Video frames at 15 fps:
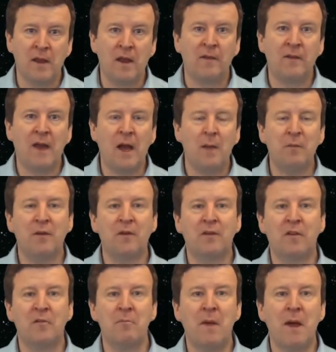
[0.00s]
In the
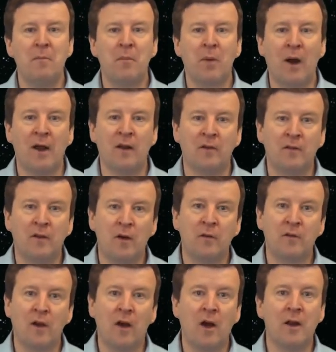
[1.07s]
absence of membranes,
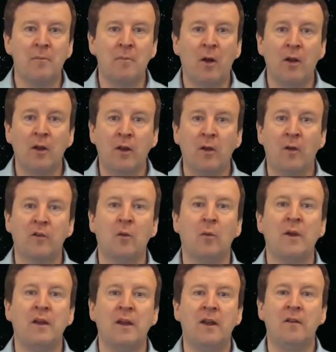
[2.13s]
those early molecules that
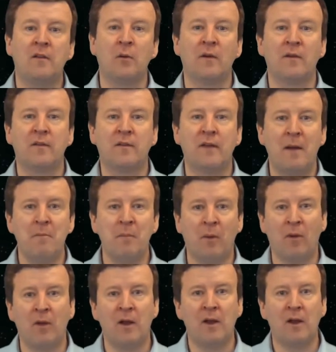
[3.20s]
we need to
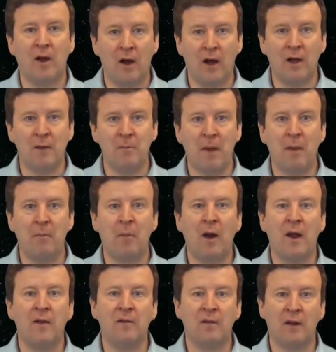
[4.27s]
assemble early
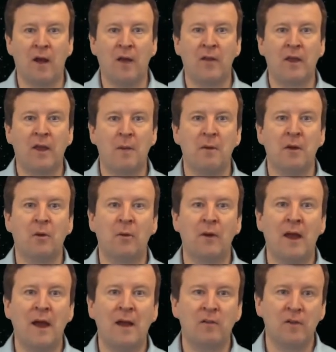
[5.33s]
membranes and other chemical
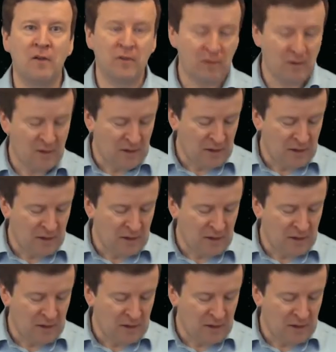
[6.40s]
reactions